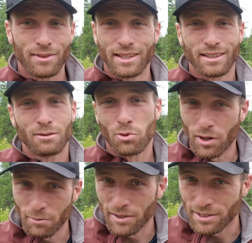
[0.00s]
This is
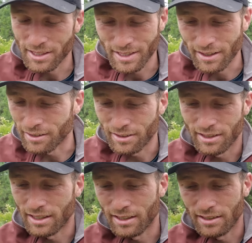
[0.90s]
pretty much identical
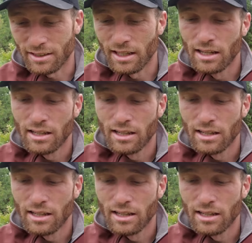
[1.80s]
to his,